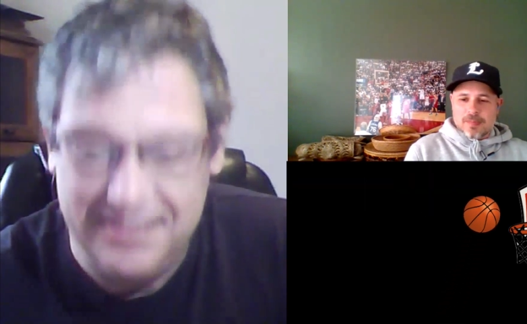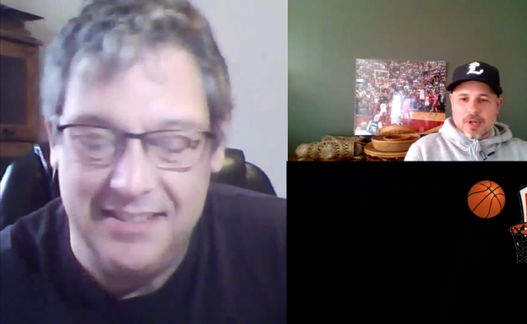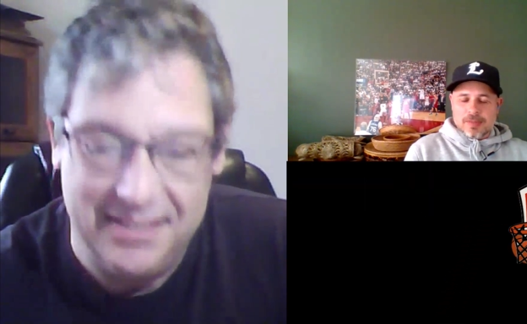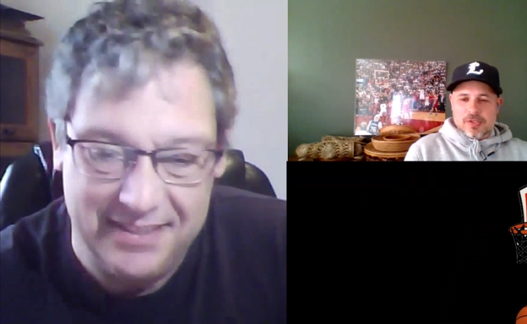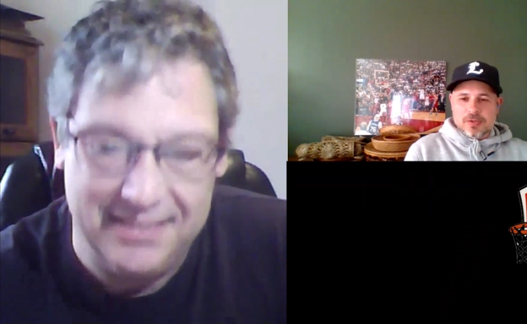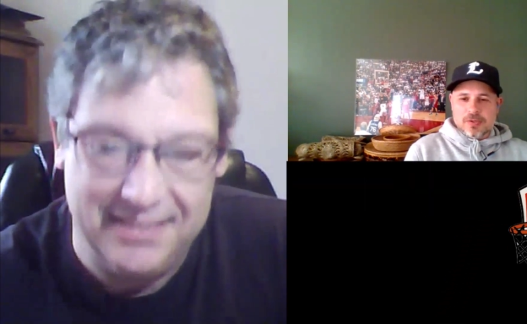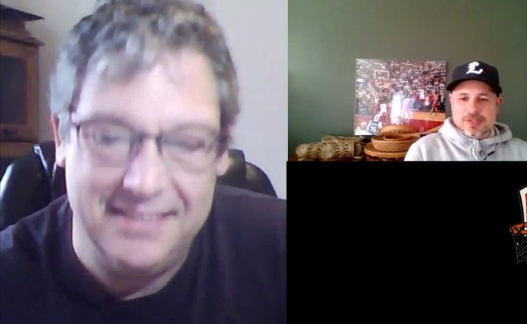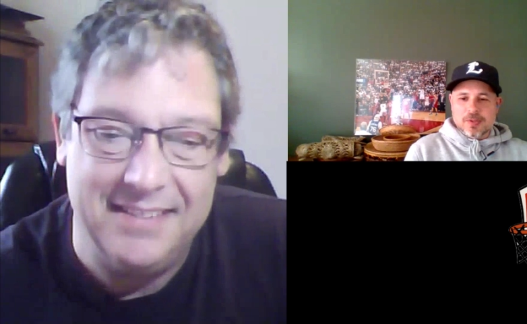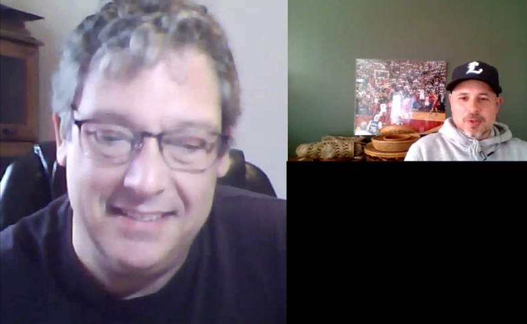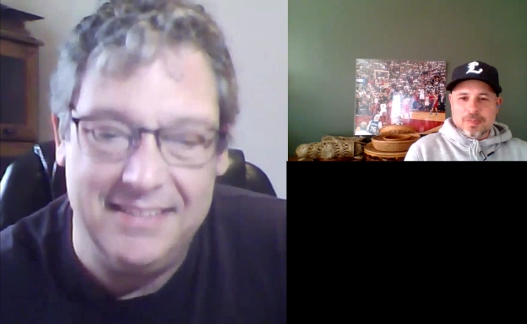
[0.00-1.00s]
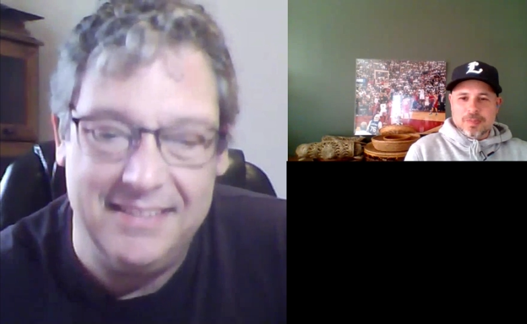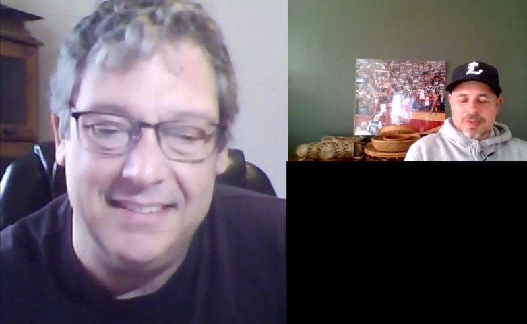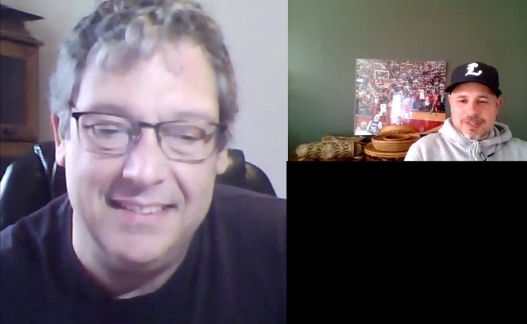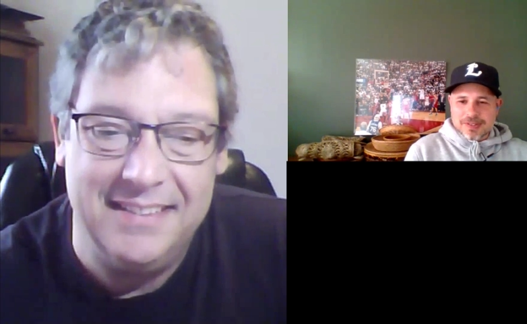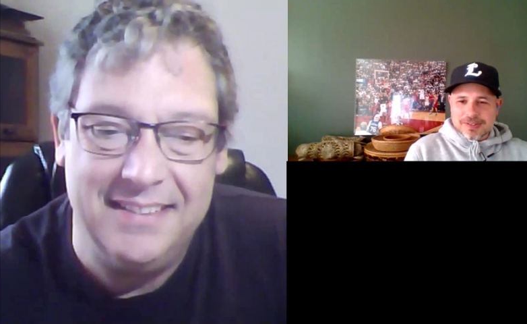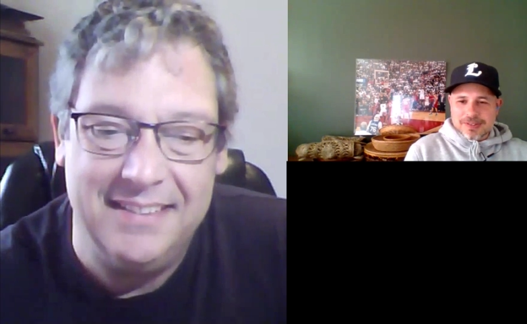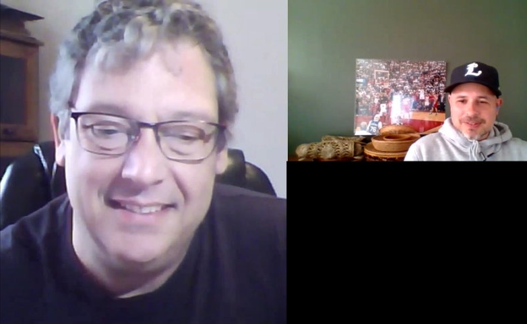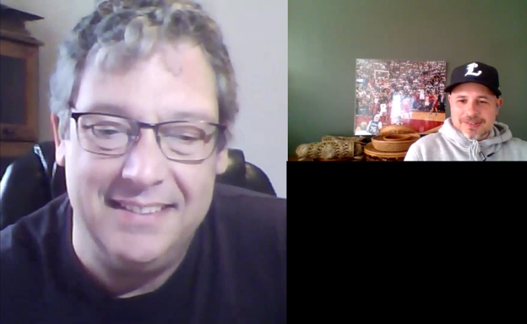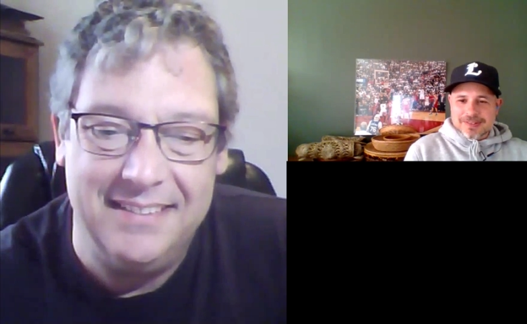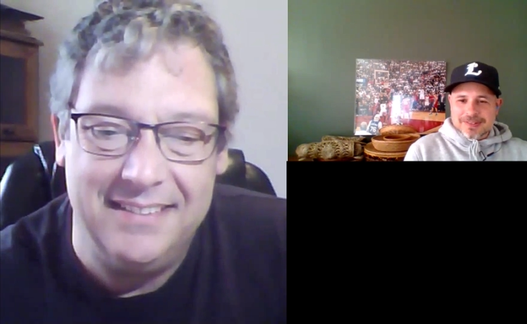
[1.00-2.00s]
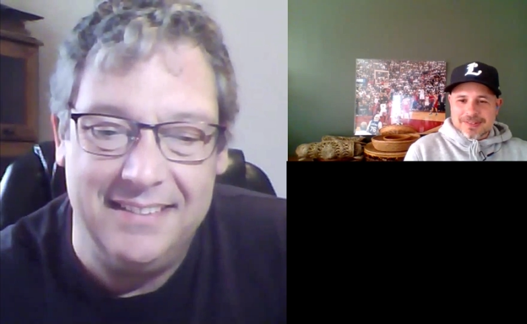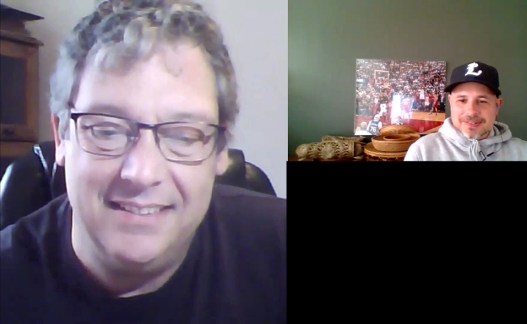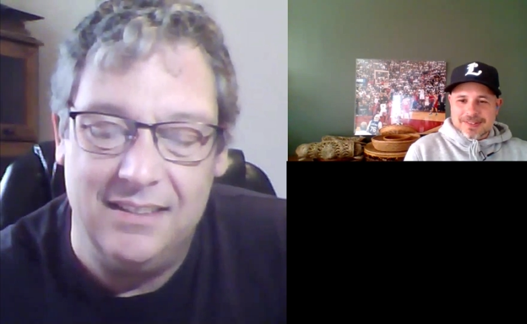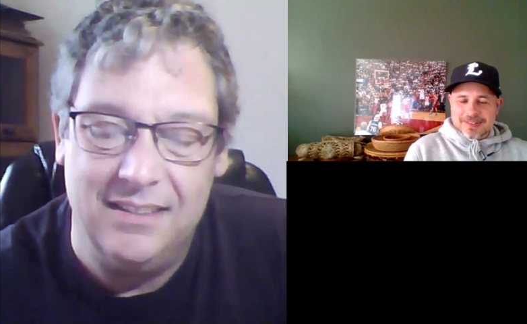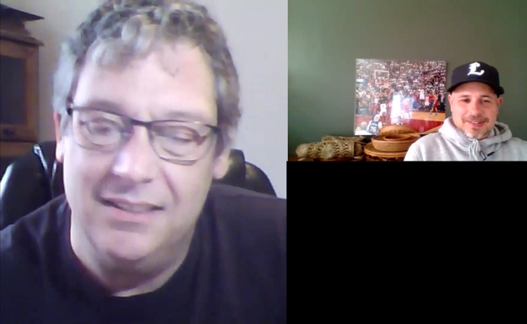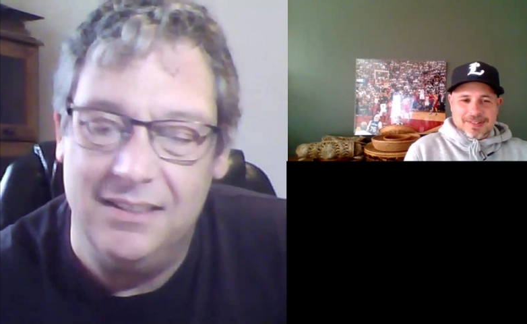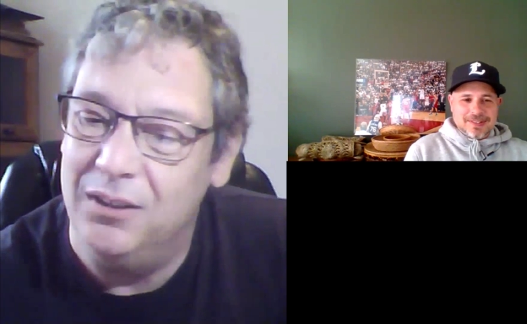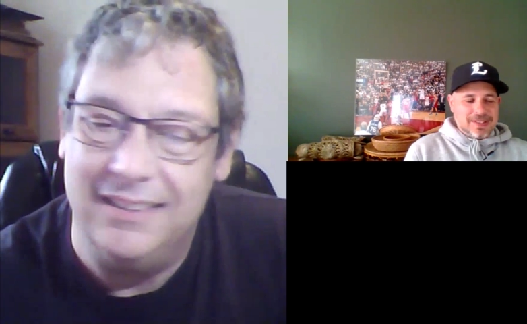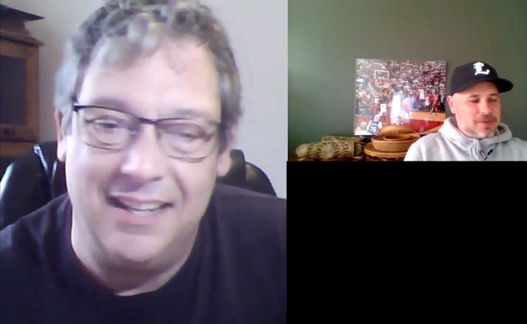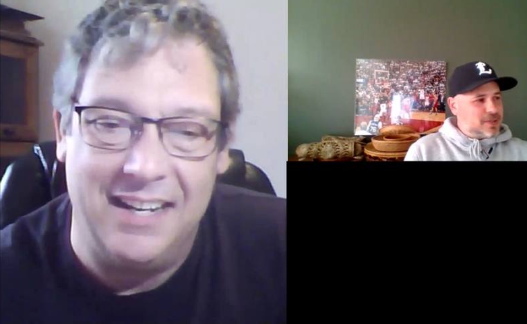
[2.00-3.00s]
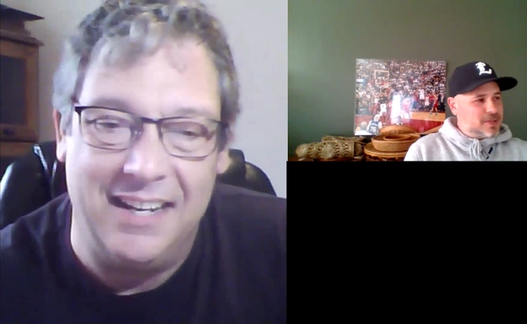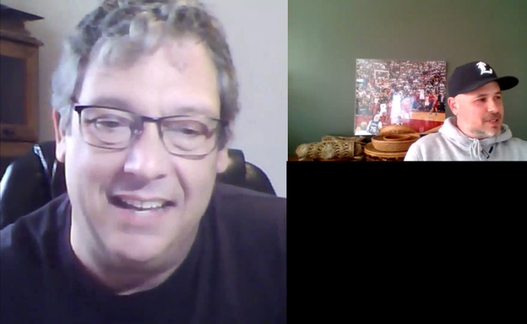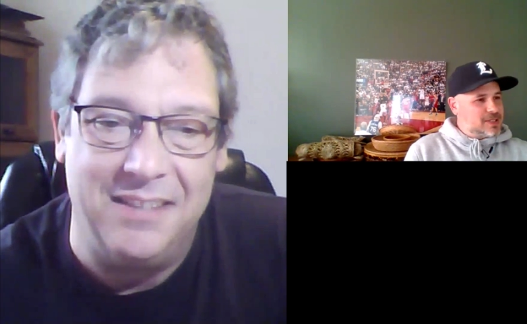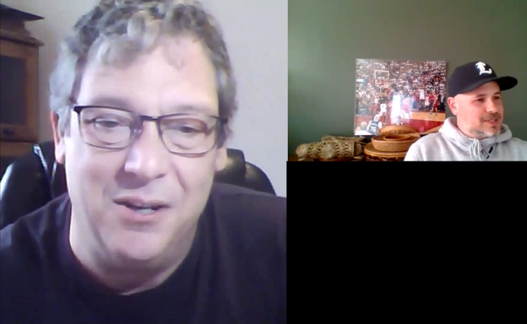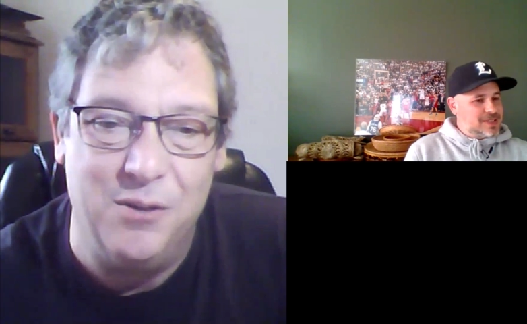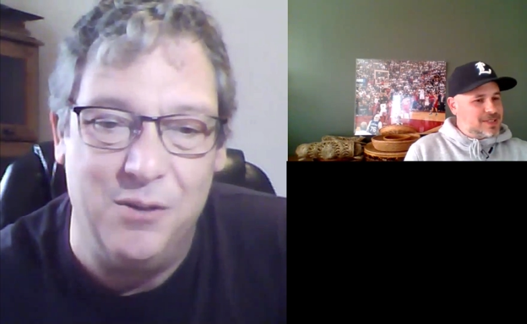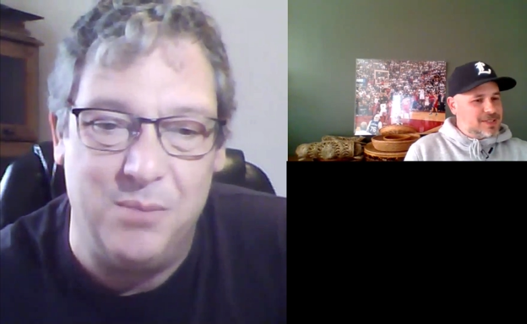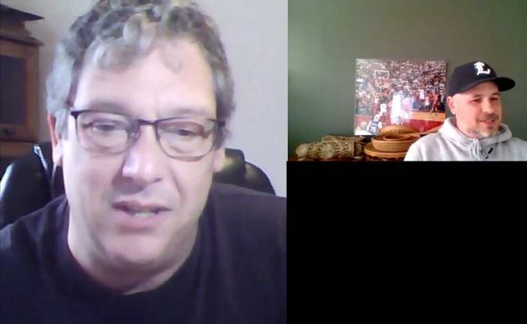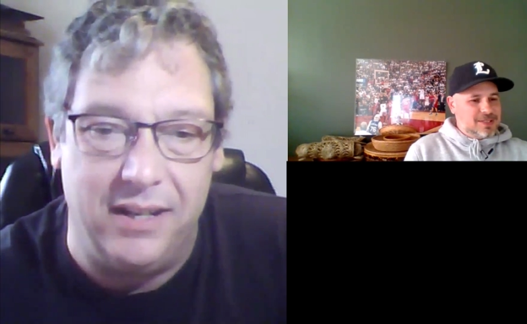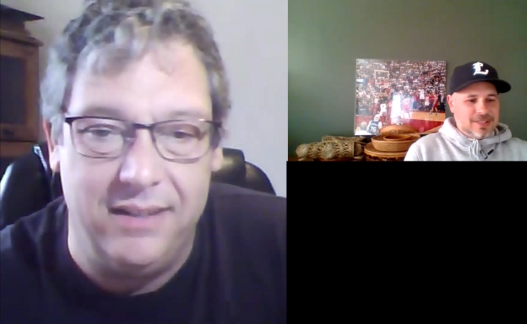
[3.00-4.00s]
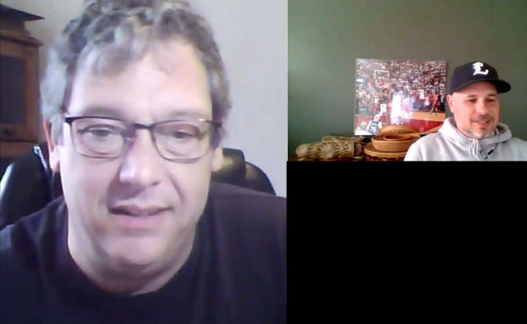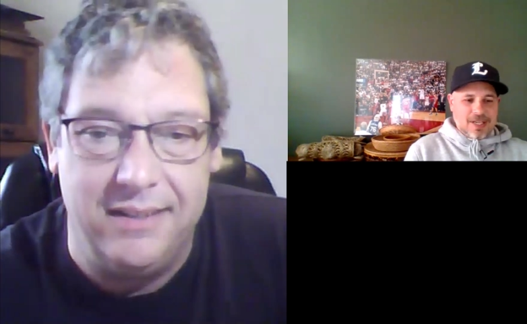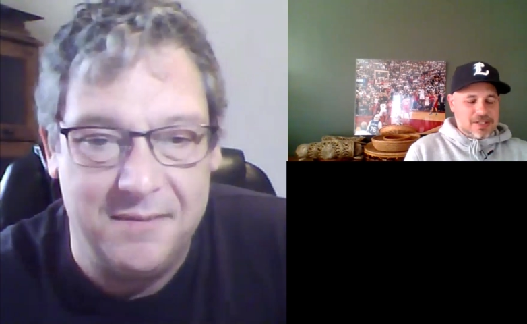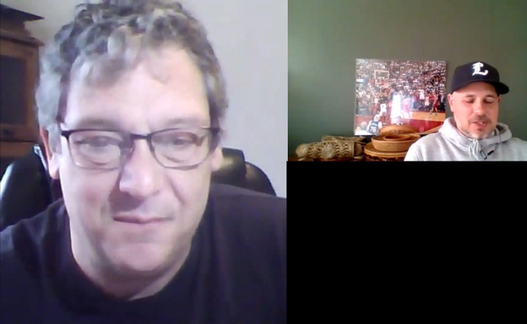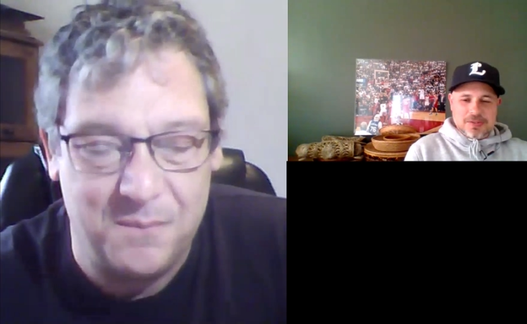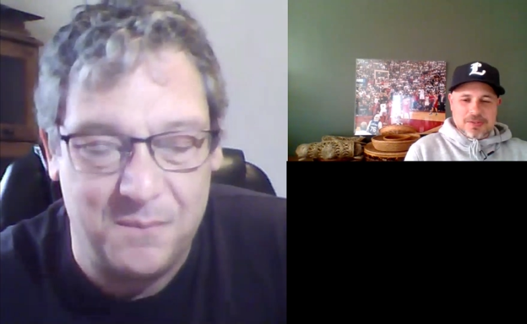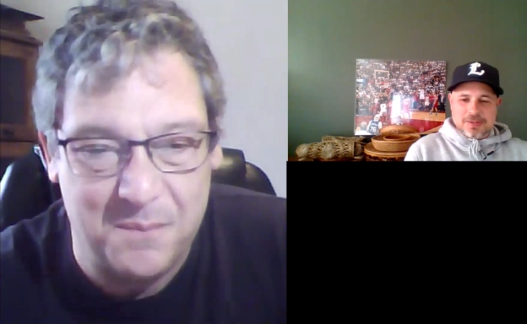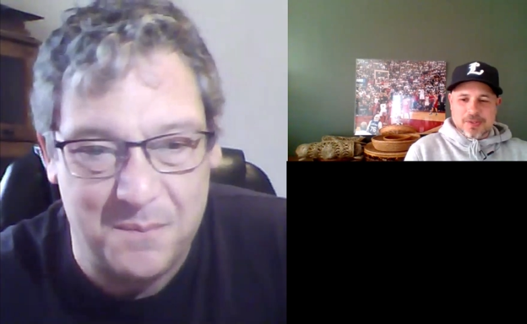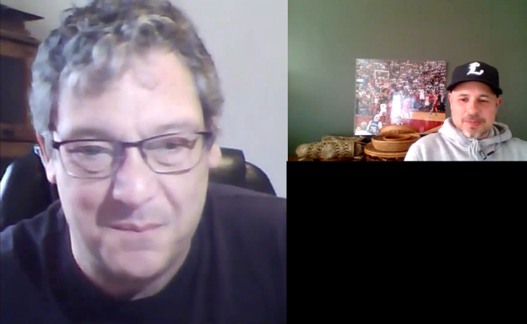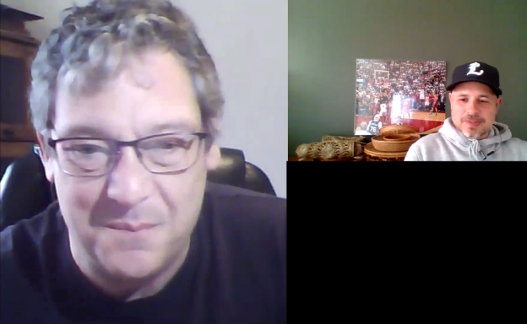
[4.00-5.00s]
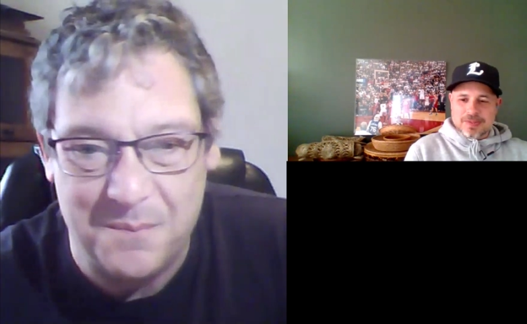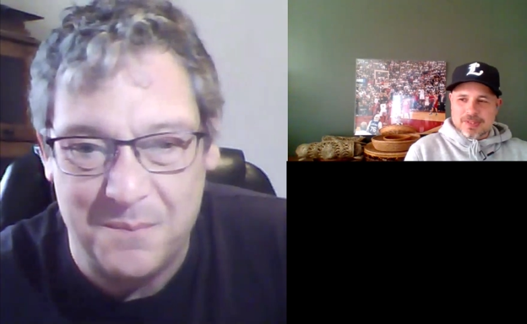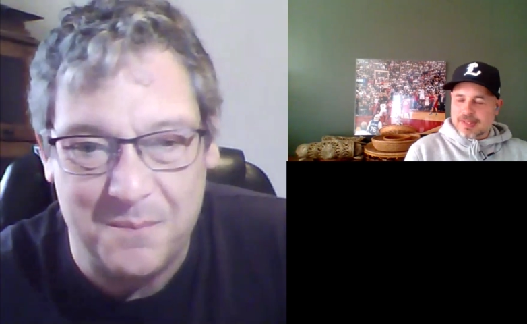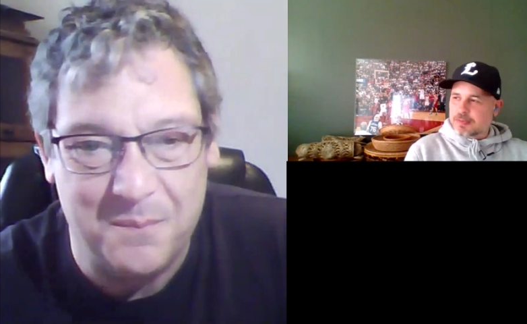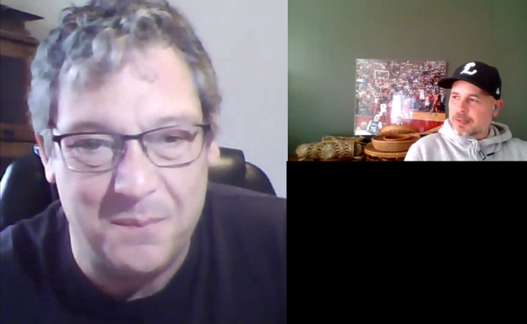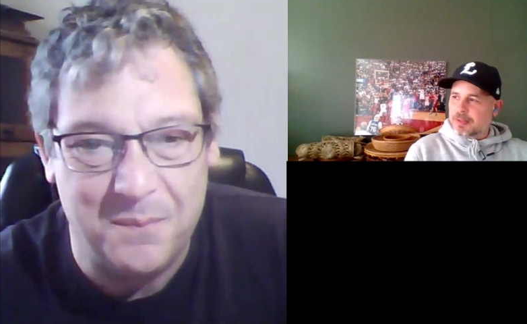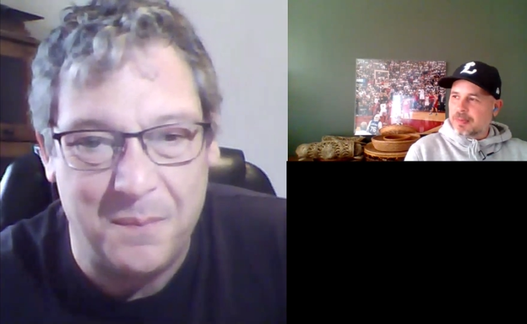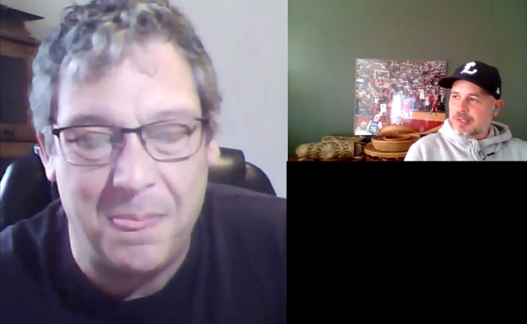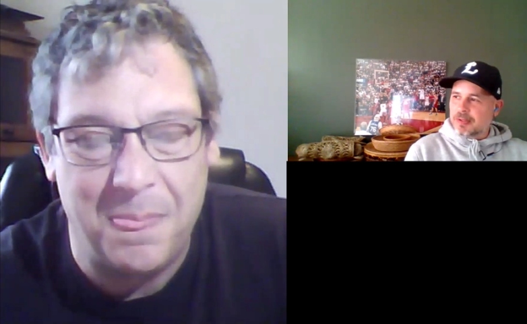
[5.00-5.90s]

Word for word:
Speaker 1: probably shoot some hoops.
Speaker 2: Got to get the hoops in.
Speaker 1: Got to shoot some hoops. That's what we've been